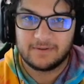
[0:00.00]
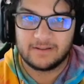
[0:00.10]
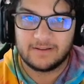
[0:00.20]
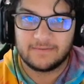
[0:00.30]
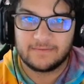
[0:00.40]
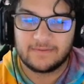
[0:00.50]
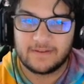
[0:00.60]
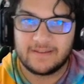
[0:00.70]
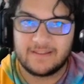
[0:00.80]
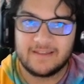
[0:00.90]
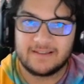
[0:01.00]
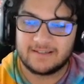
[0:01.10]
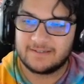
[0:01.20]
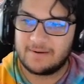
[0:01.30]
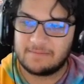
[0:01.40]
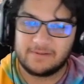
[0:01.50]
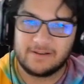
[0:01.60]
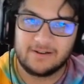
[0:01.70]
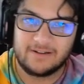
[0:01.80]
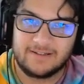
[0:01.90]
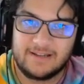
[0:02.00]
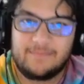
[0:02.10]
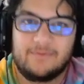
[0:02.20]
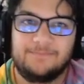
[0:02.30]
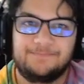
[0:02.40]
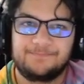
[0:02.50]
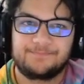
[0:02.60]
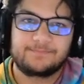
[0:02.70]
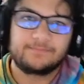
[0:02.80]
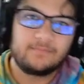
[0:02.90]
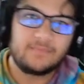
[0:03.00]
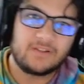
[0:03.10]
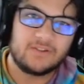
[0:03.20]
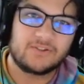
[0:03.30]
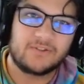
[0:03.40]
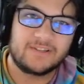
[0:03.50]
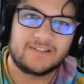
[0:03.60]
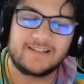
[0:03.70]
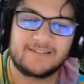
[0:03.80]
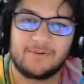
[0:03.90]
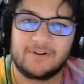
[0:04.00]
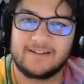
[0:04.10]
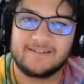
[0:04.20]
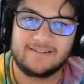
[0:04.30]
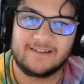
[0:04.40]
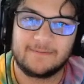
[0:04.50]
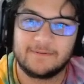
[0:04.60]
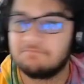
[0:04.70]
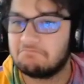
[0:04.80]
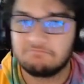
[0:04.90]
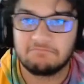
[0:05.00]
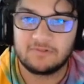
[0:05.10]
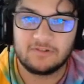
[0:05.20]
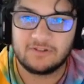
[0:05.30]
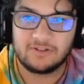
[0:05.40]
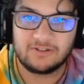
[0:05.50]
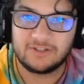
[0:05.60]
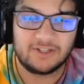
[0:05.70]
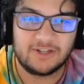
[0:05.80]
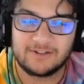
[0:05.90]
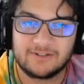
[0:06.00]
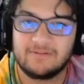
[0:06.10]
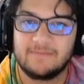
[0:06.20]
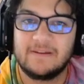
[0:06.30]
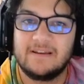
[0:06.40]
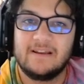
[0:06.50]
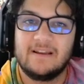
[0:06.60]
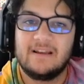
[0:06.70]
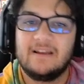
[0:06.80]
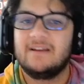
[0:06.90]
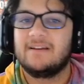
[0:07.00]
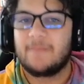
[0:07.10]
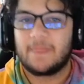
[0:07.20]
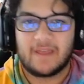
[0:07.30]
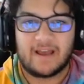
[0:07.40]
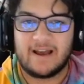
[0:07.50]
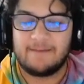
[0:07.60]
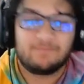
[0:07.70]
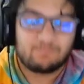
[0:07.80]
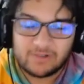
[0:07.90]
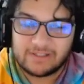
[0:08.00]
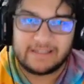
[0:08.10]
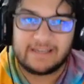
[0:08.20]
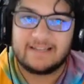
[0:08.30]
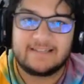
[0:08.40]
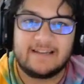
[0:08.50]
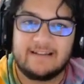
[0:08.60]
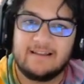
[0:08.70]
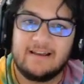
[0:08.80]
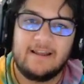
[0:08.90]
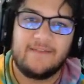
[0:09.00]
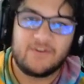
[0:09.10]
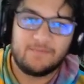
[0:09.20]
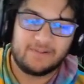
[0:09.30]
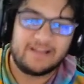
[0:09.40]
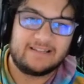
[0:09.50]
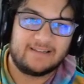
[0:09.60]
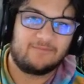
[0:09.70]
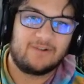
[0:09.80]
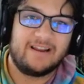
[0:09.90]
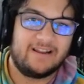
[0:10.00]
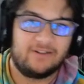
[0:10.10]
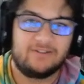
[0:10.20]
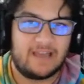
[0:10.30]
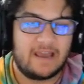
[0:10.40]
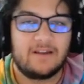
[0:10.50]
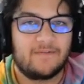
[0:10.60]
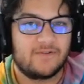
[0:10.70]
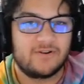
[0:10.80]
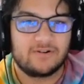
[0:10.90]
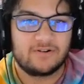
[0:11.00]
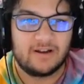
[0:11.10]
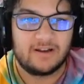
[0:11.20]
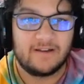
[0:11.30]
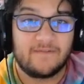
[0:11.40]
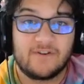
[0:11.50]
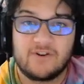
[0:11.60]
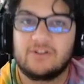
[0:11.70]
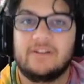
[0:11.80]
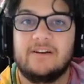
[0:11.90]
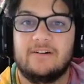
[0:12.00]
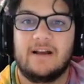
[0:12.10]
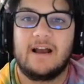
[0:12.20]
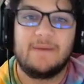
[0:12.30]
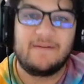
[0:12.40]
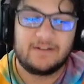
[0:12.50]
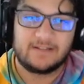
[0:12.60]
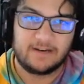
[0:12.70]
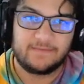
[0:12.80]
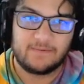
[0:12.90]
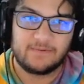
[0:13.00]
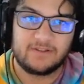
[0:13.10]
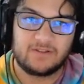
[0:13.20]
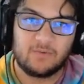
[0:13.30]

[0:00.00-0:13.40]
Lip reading: I believe. I think this is probably a good example. So this is against Burning Godzilla Gaming. GG on stream. I'm really liking Zetton a lot. If you place him right, he'll tank for your leader. I'm having a ton of fun with it.